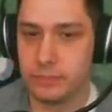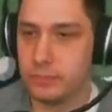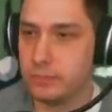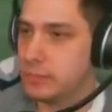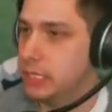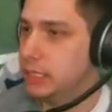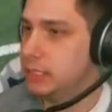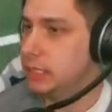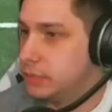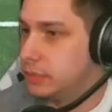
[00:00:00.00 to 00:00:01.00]

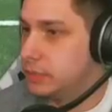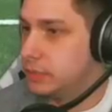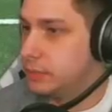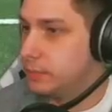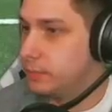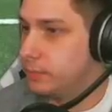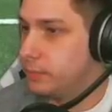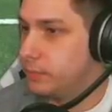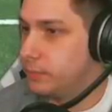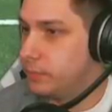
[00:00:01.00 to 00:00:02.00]

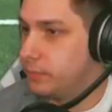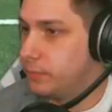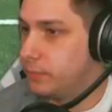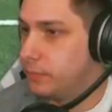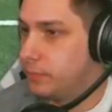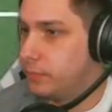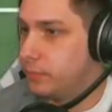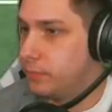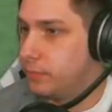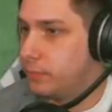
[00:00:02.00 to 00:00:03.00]

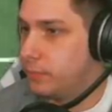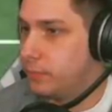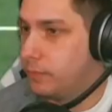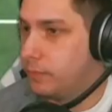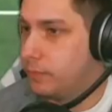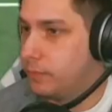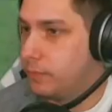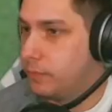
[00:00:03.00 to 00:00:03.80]
No one is speaking in this clip.